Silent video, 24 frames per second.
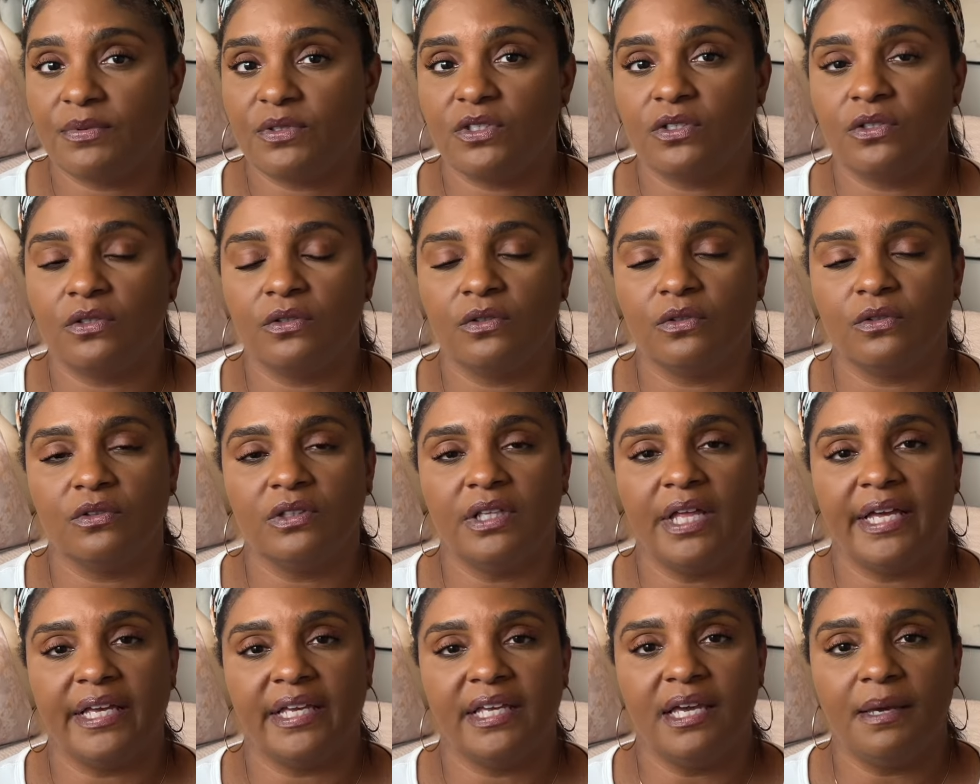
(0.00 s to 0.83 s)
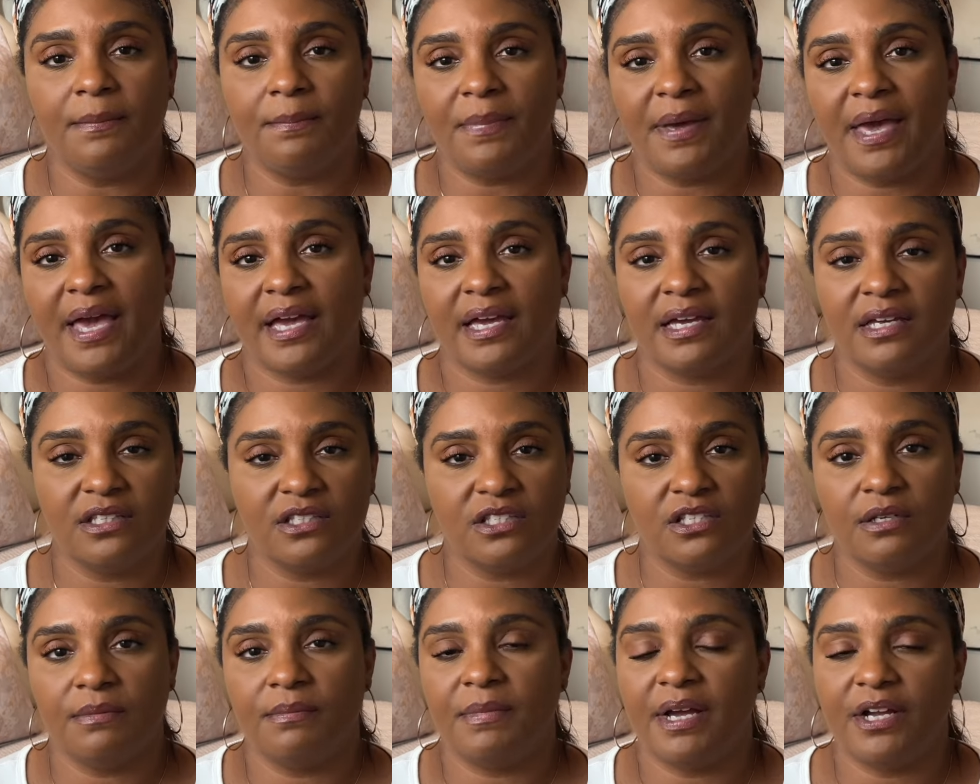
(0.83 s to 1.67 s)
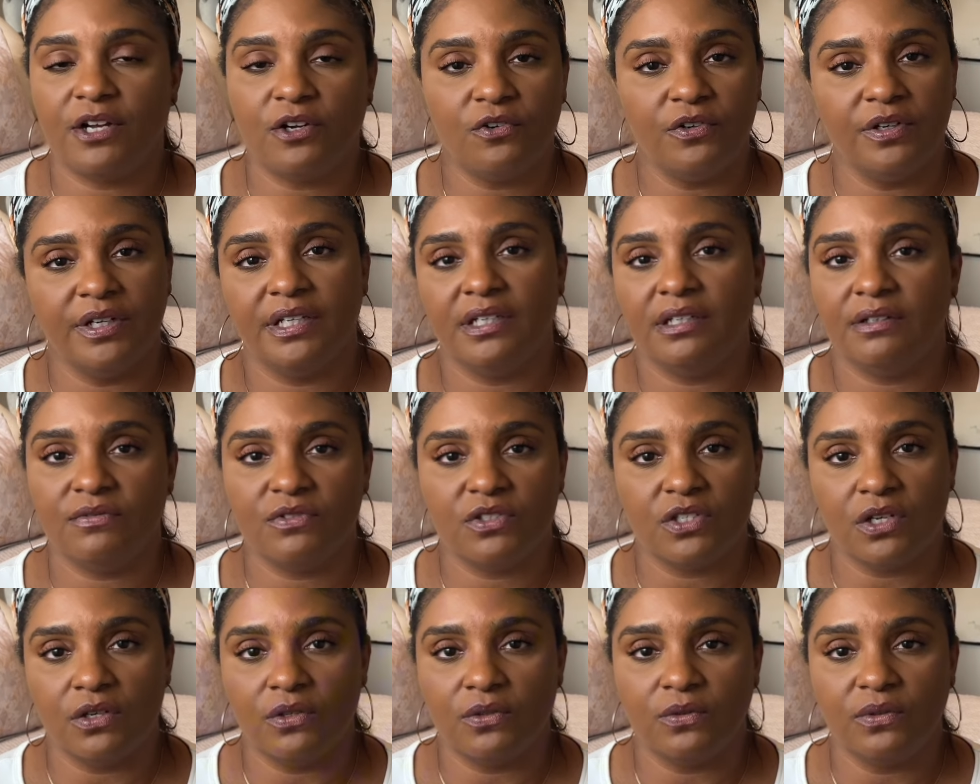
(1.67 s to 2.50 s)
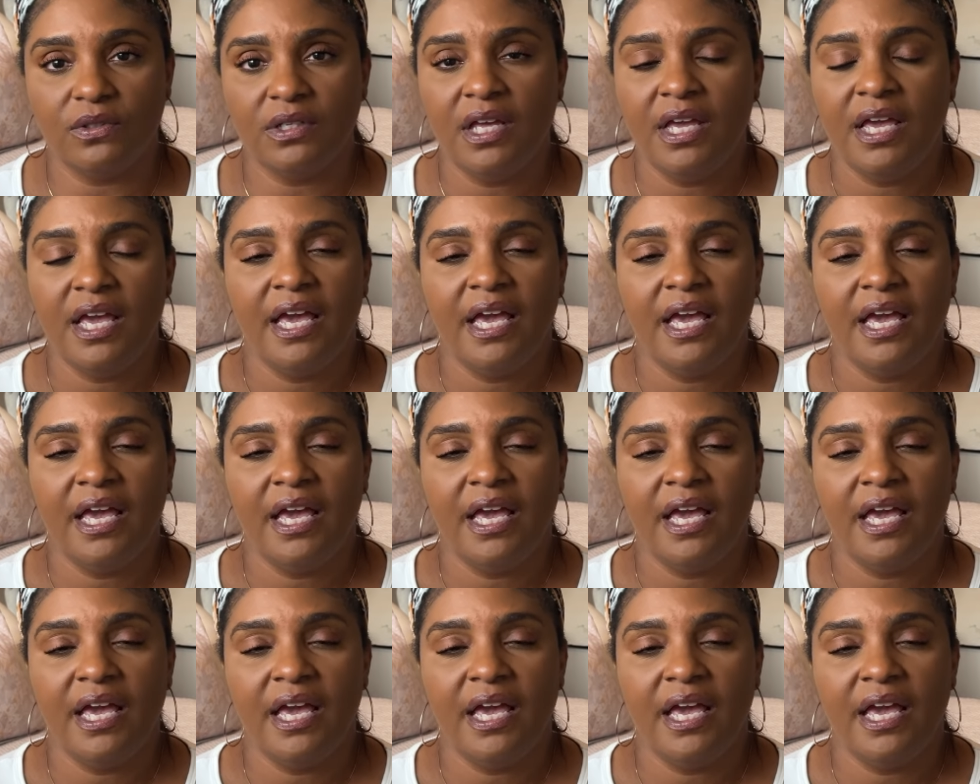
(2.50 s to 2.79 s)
to like get back into my creative zone